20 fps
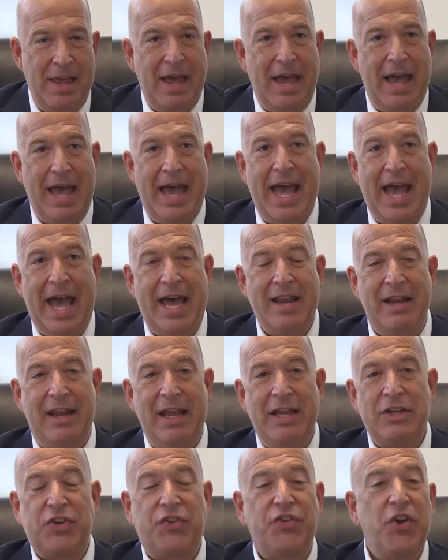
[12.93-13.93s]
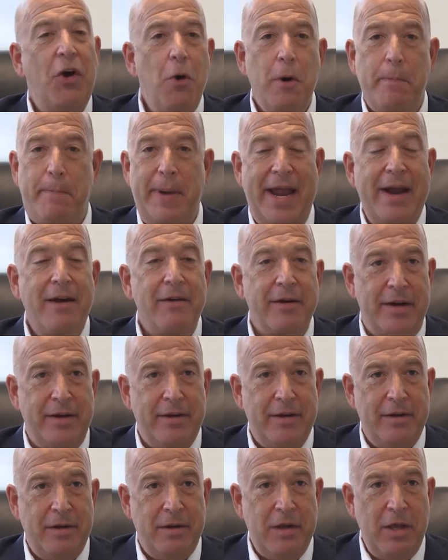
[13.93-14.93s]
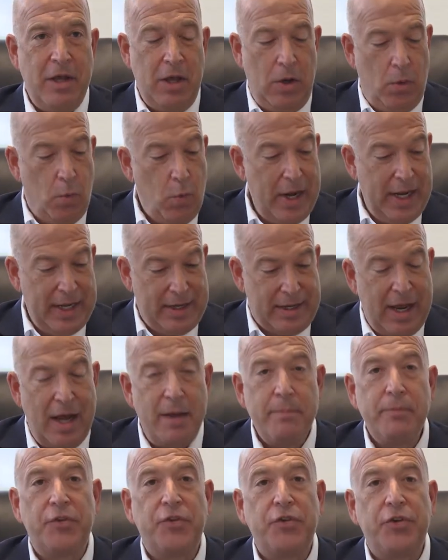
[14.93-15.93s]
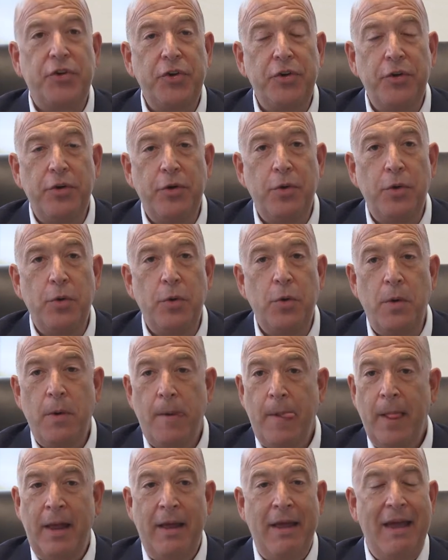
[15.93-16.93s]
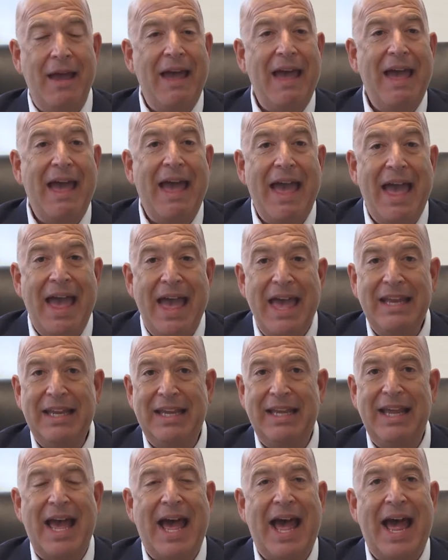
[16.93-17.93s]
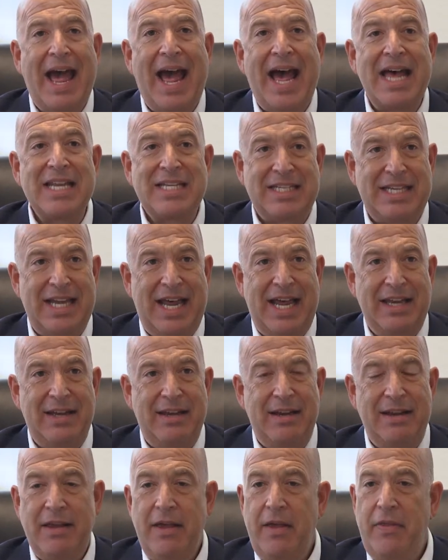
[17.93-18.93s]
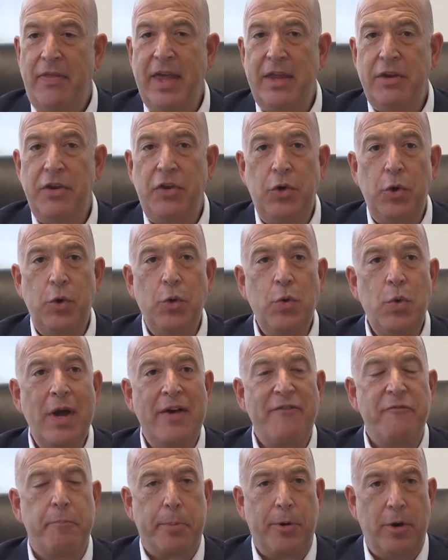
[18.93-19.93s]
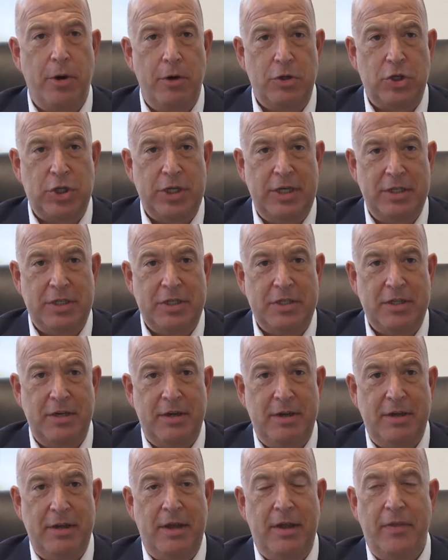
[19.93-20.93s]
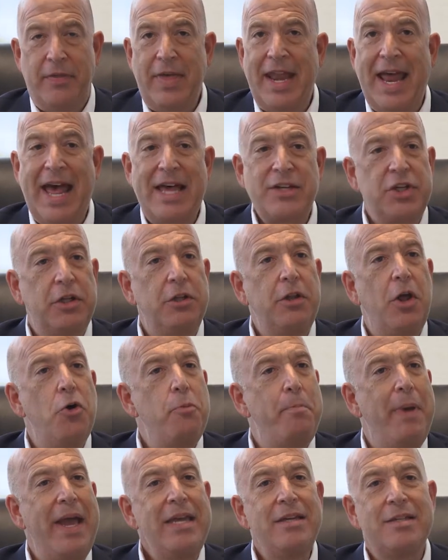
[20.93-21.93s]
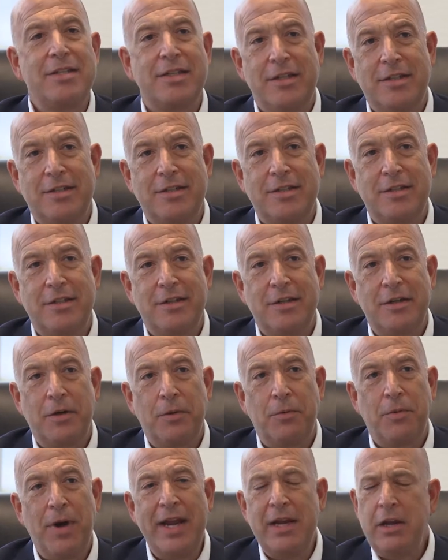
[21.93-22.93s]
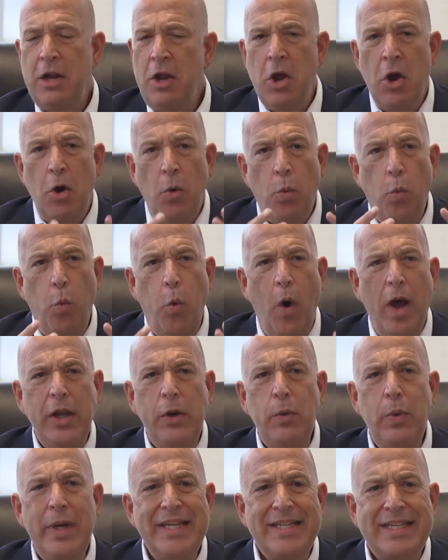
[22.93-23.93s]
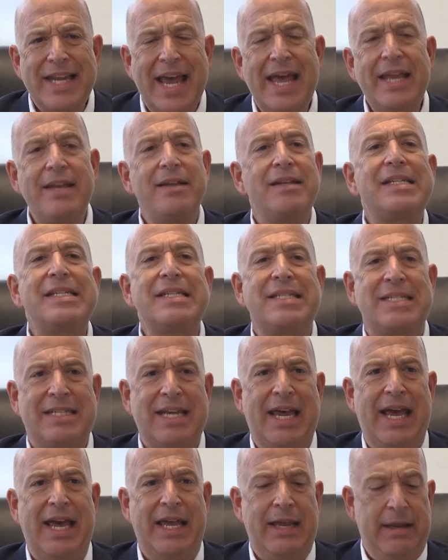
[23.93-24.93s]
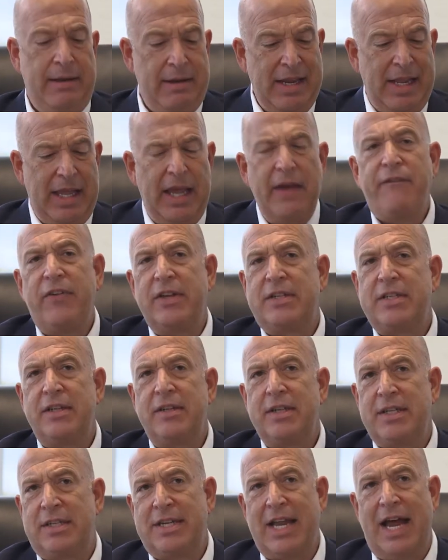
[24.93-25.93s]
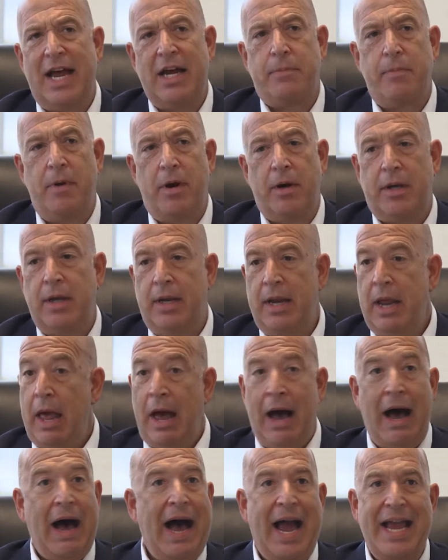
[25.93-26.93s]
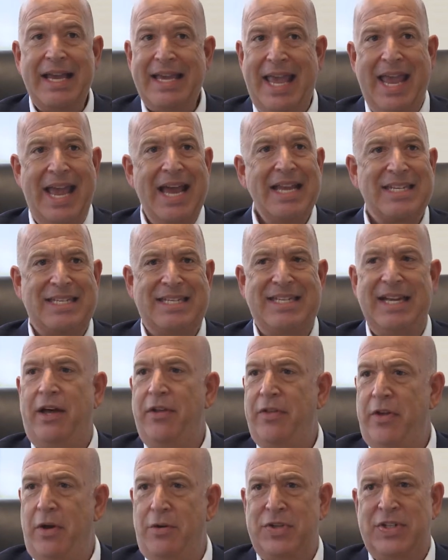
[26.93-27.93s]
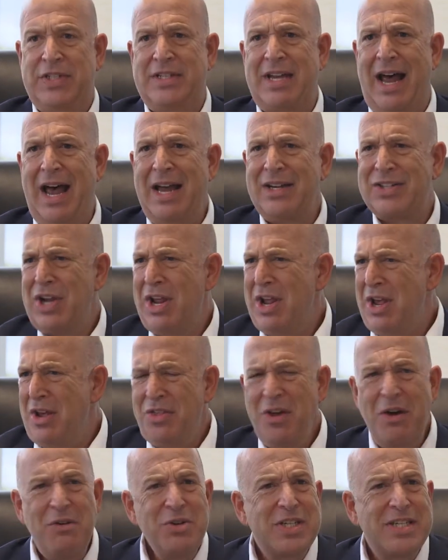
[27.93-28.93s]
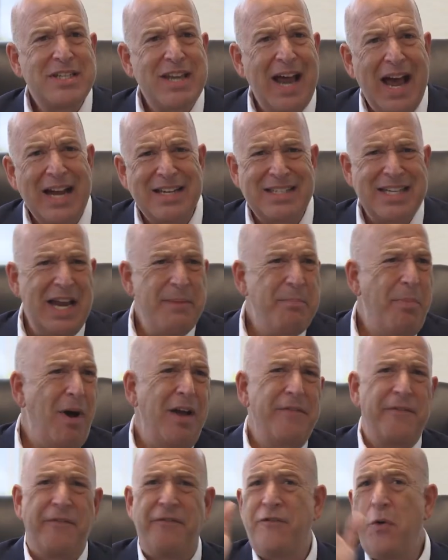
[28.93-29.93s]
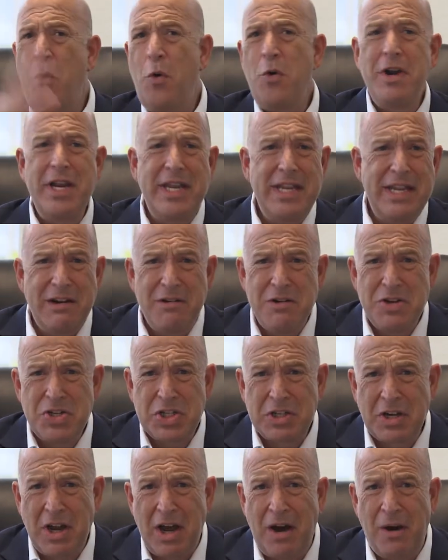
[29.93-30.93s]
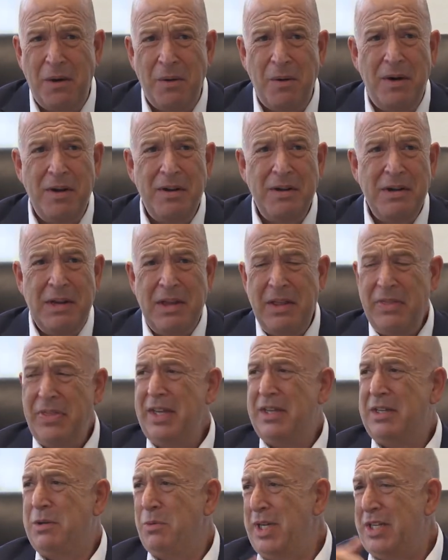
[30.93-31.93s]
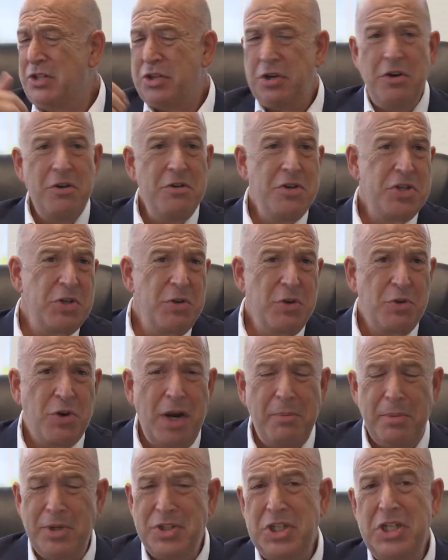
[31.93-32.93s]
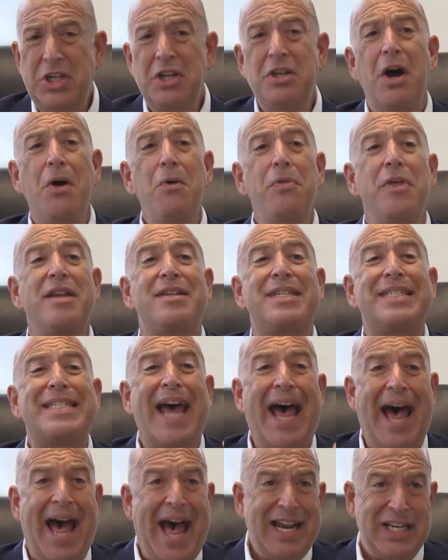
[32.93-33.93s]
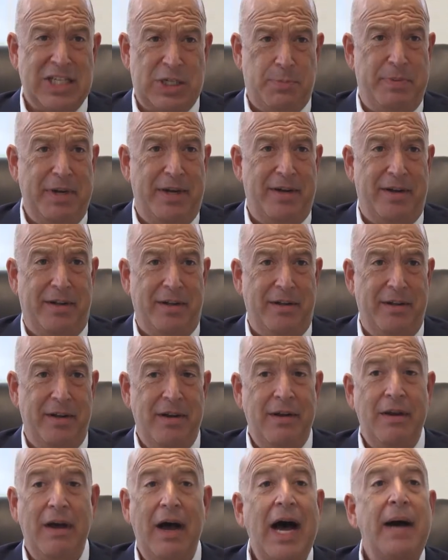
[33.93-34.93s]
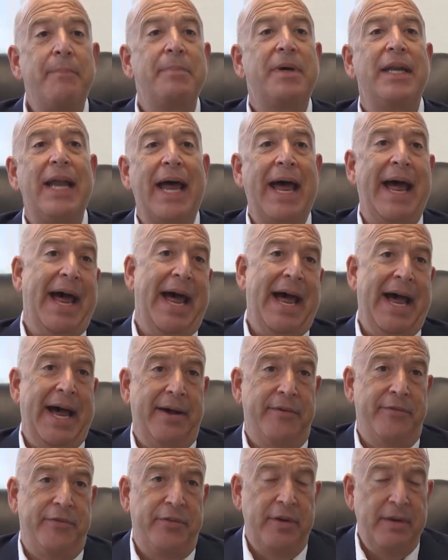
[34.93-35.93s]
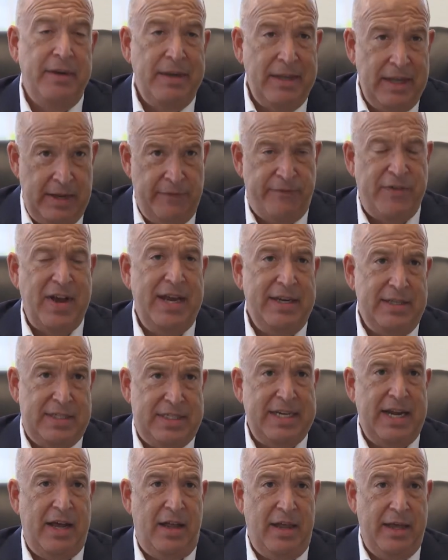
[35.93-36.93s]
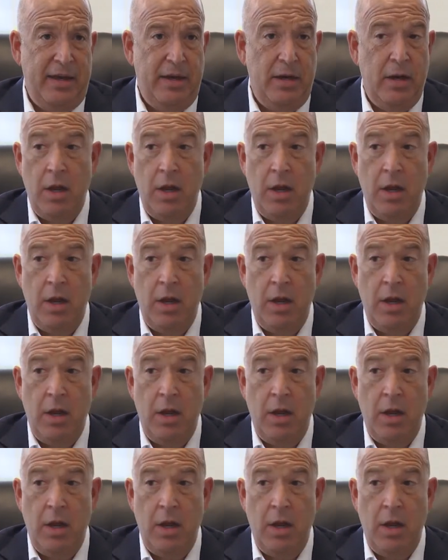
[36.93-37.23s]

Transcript: And it's so apparent when it comes to any asset that you have purchased that has a low basis, right? What do we tend to say if it's in the stock market? I can't sell those stocks. Those stocks I bought 40 years ago. The returns are incredible. Do you know the tax bill I'm going to have if I sell it?